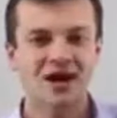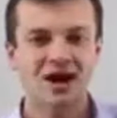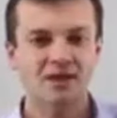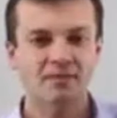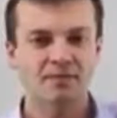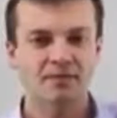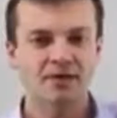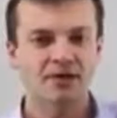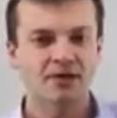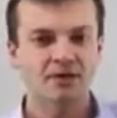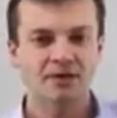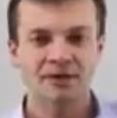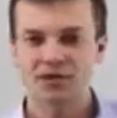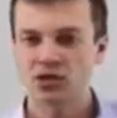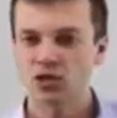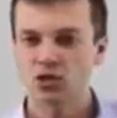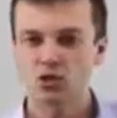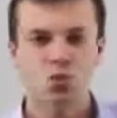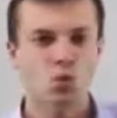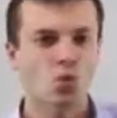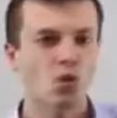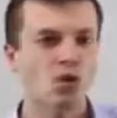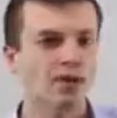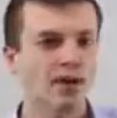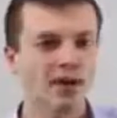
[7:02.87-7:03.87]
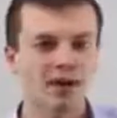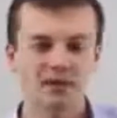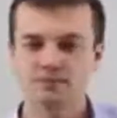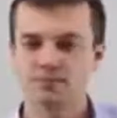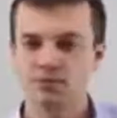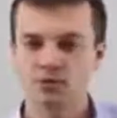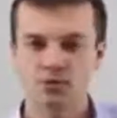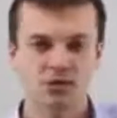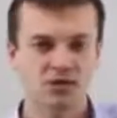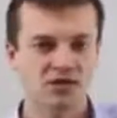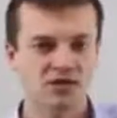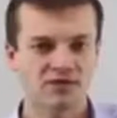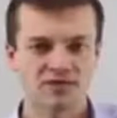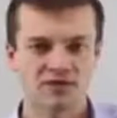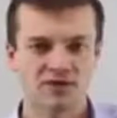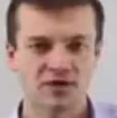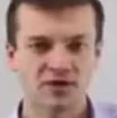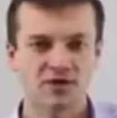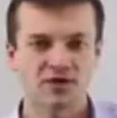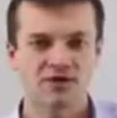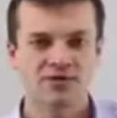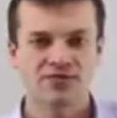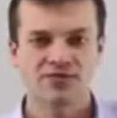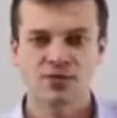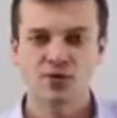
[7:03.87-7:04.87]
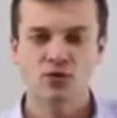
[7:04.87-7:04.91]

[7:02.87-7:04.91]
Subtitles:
the top like you will not believe.